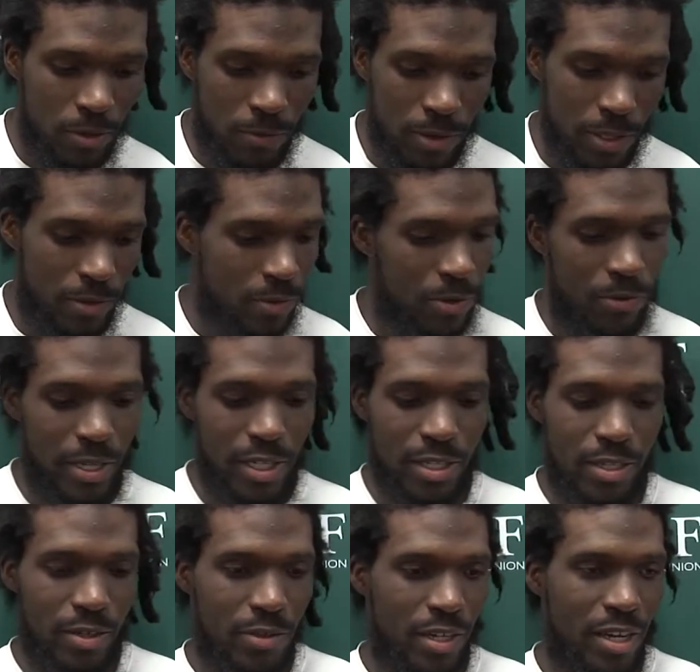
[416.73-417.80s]

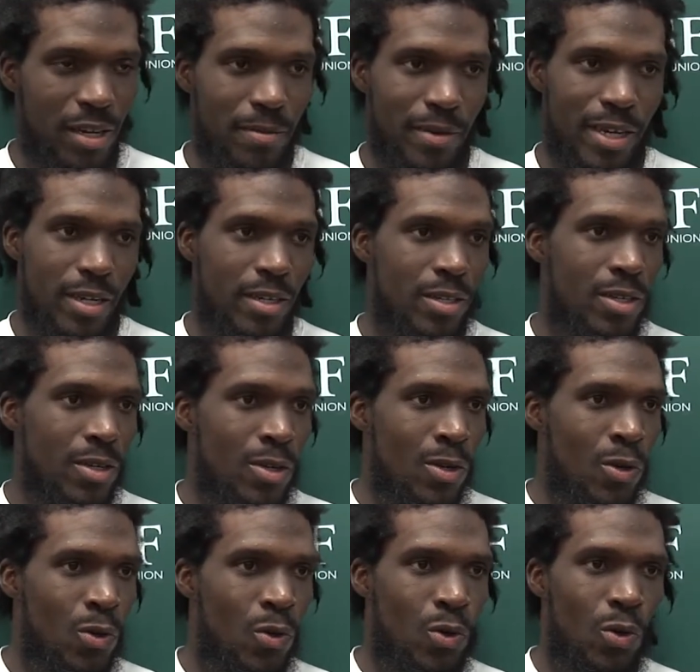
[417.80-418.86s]
really don't care about
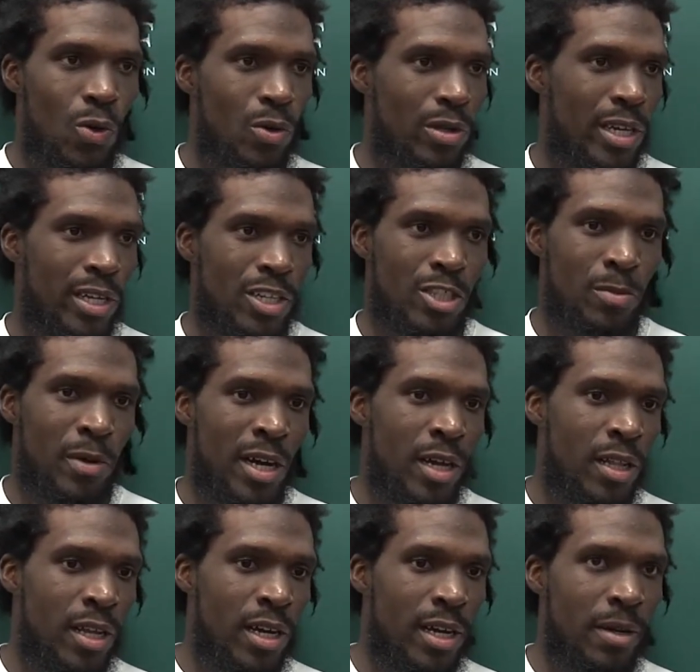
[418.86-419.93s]
who getting the
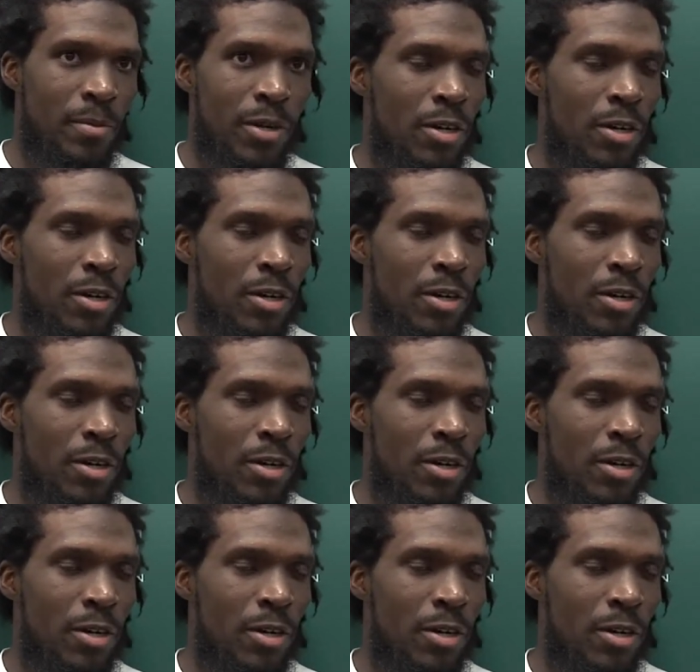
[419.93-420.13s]
spotlight.